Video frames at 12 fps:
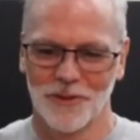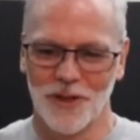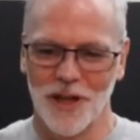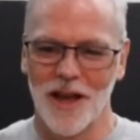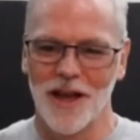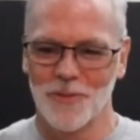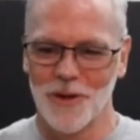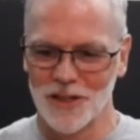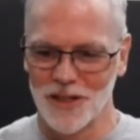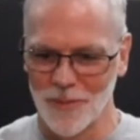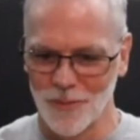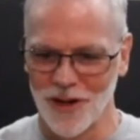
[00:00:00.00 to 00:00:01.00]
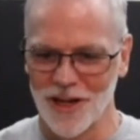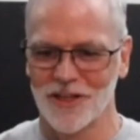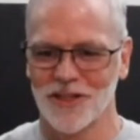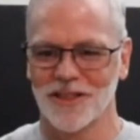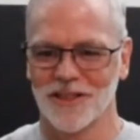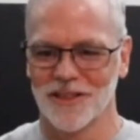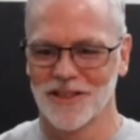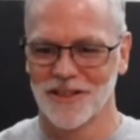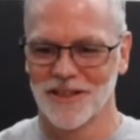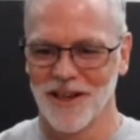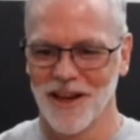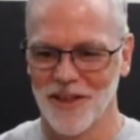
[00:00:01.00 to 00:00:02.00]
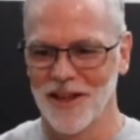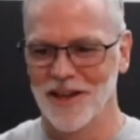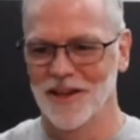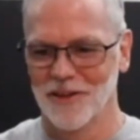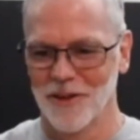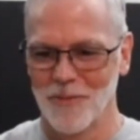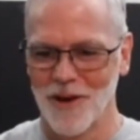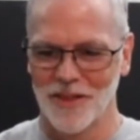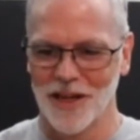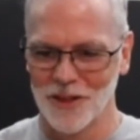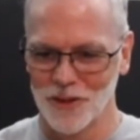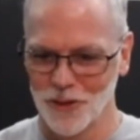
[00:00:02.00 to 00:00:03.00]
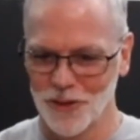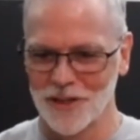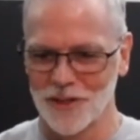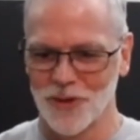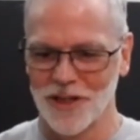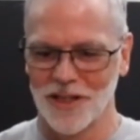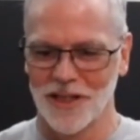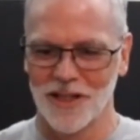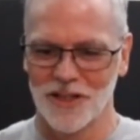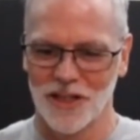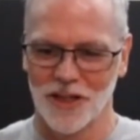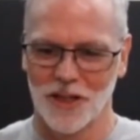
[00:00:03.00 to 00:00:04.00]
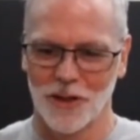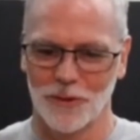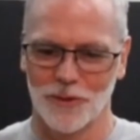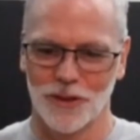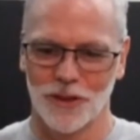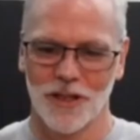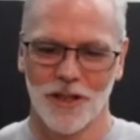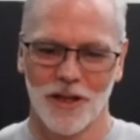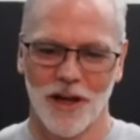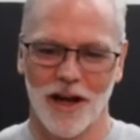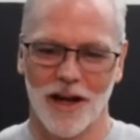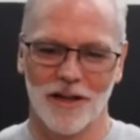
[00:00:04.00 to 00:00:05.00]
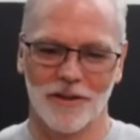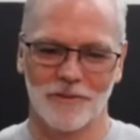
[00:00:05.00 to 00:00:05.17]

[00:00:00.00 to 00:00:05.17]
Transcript: in special operations, and then the path I took as a strength conditioning coach, uh,